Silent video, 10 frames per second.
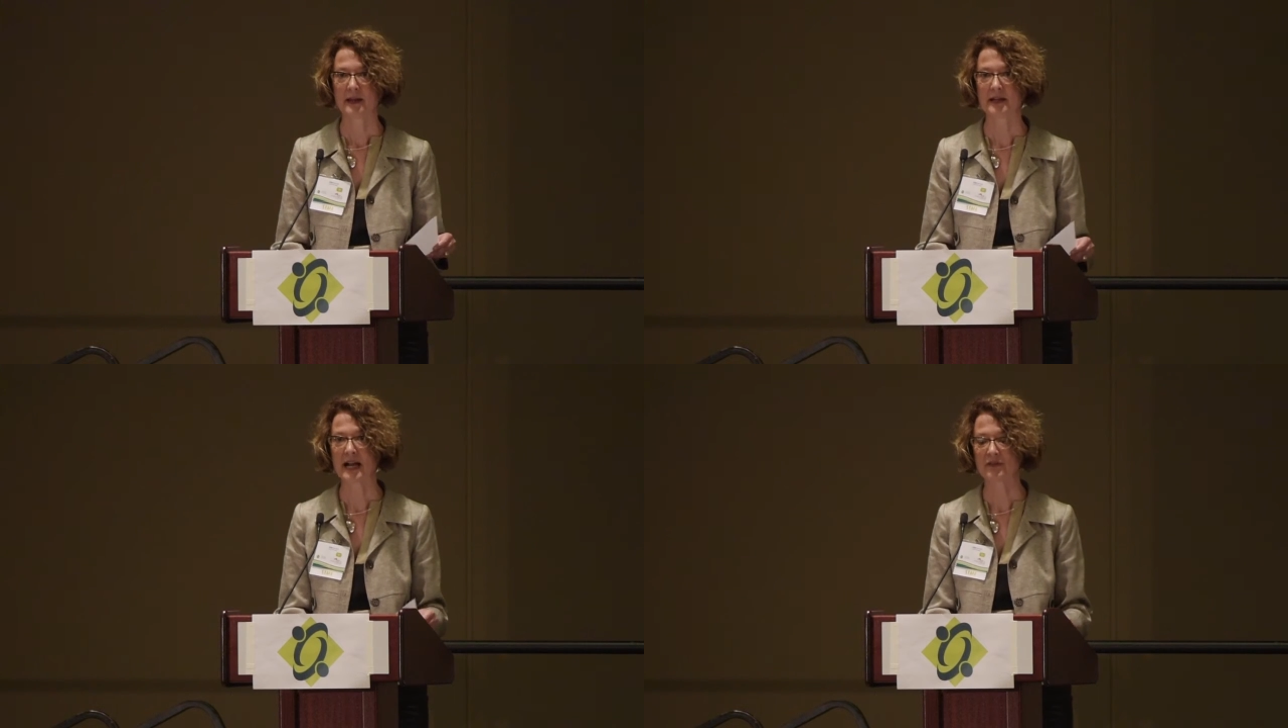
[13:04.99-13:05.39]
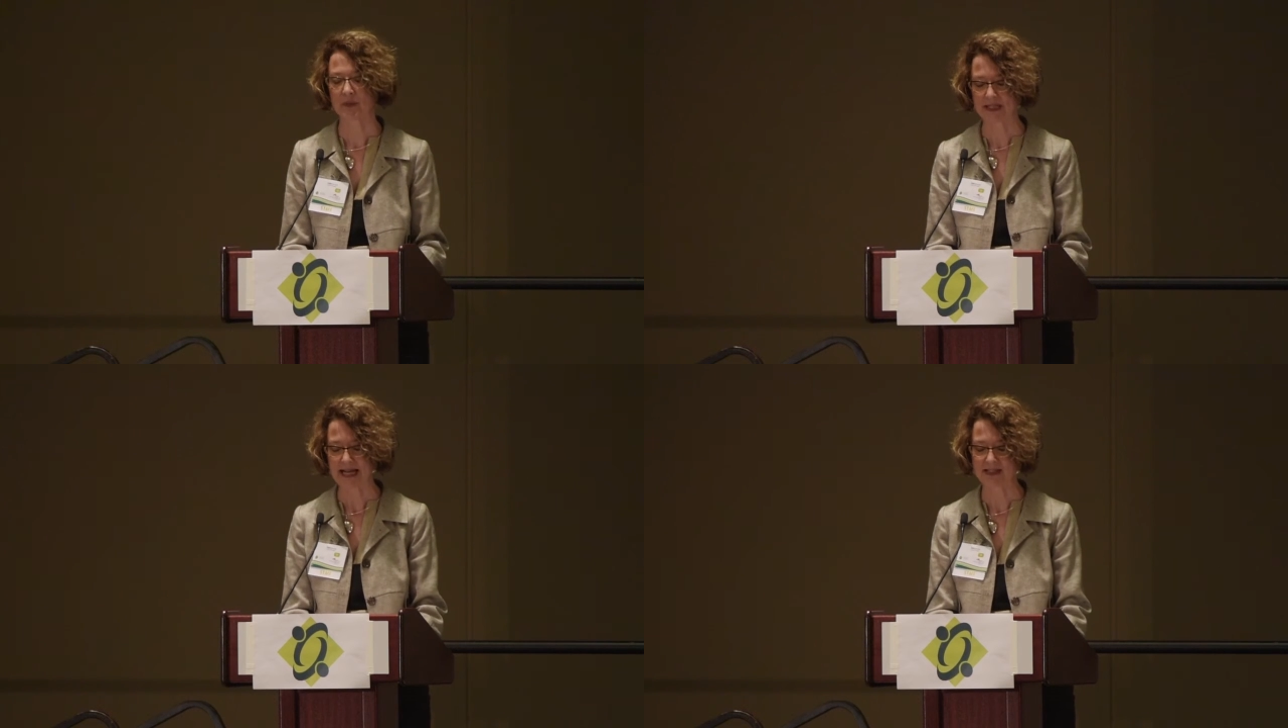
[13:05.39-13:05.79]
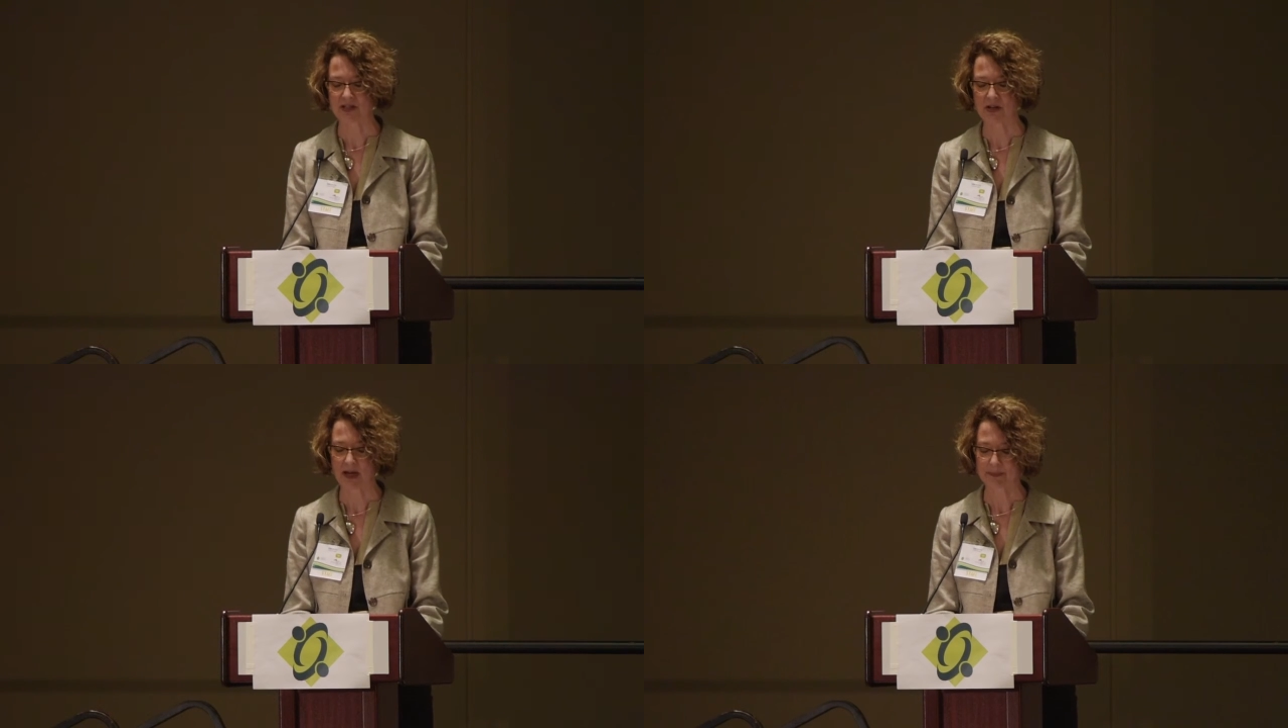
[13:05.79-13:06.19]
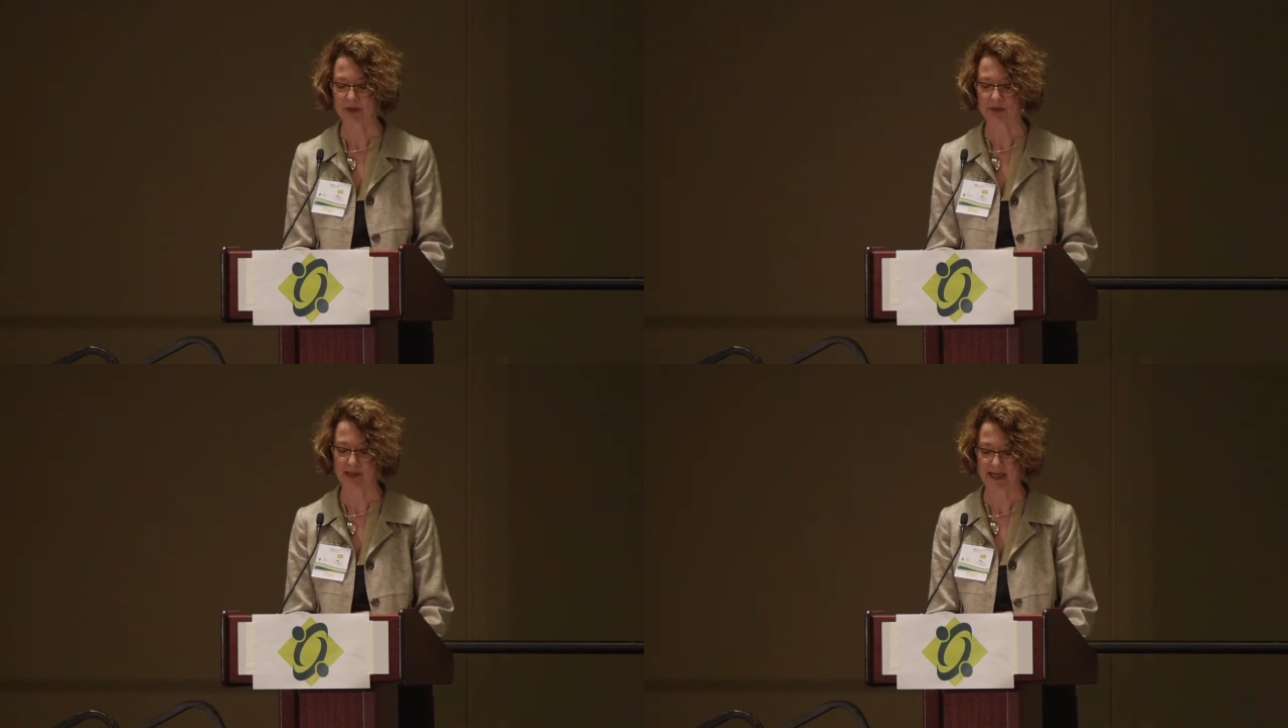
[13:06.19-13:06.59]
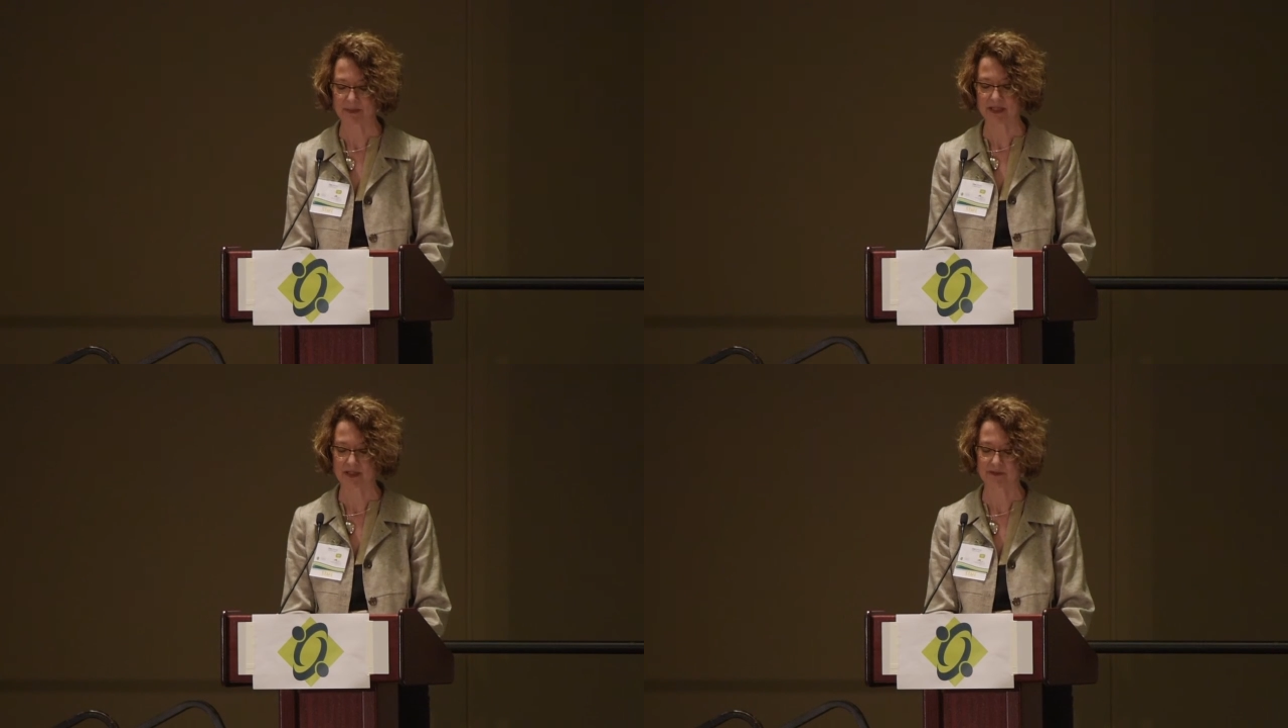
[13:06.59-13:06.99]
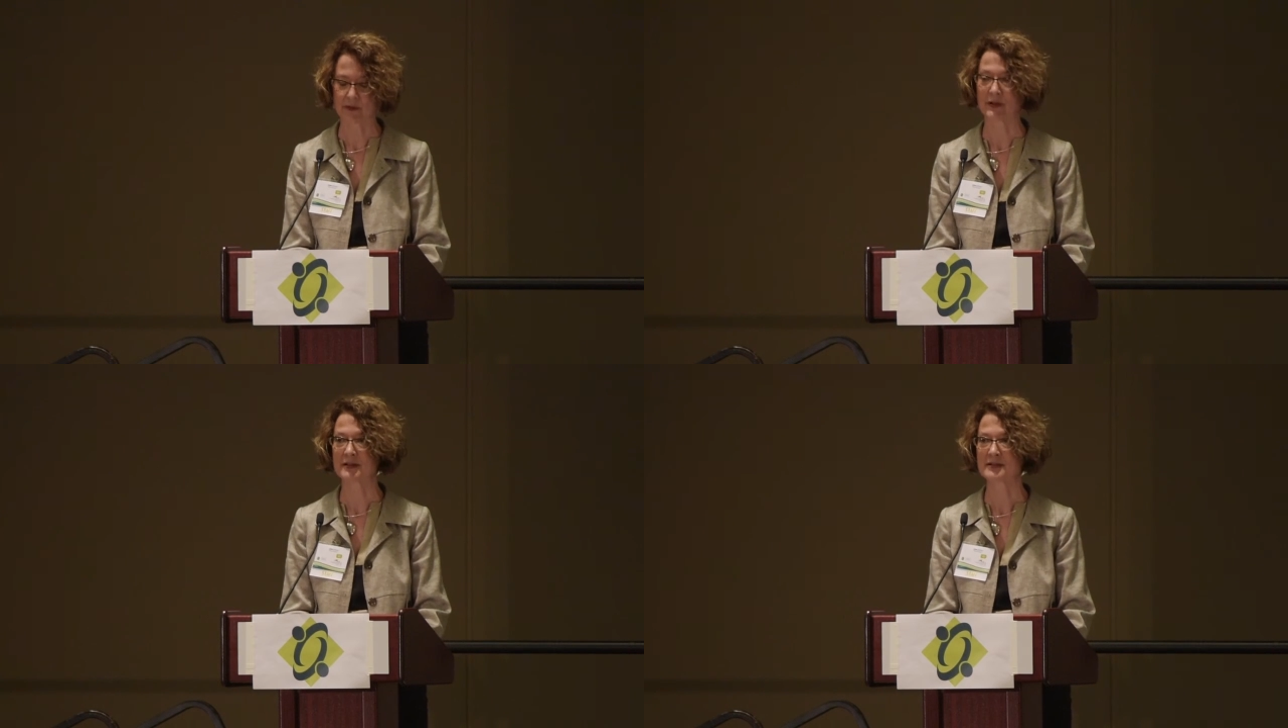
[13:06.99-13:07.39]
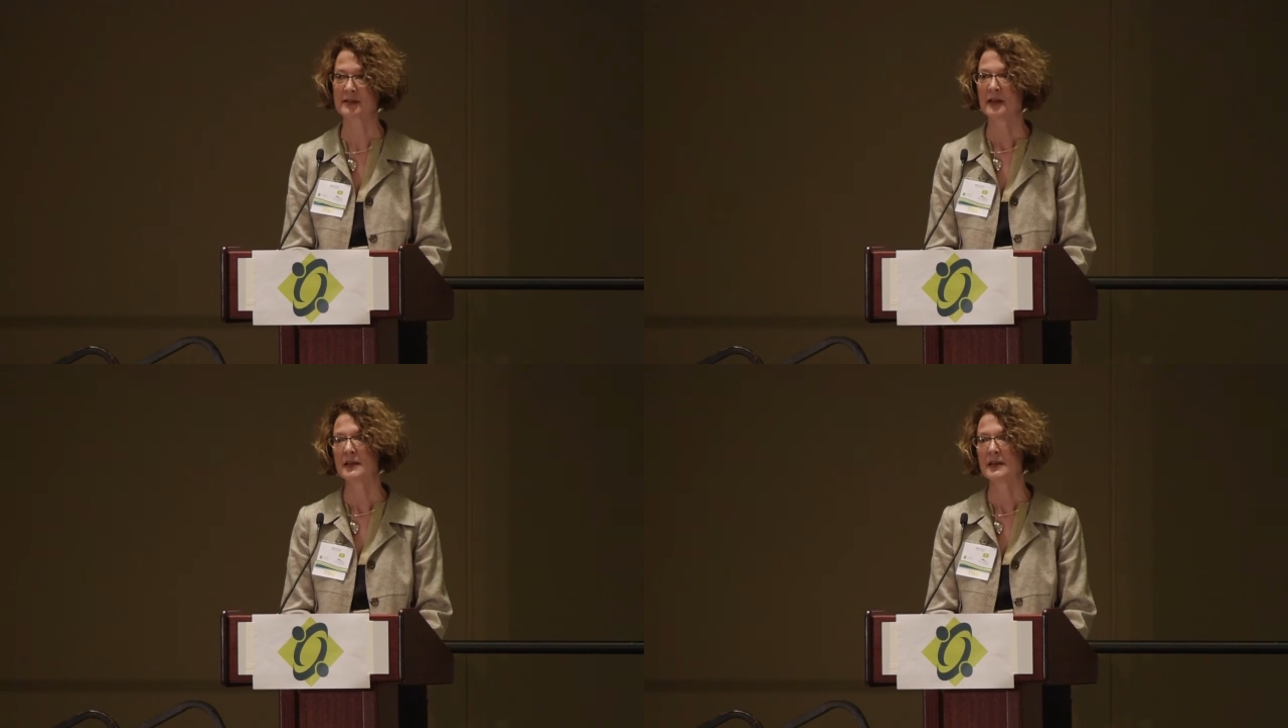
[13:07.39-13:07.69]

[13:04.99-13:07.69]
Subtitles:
The government has not proclaimed into force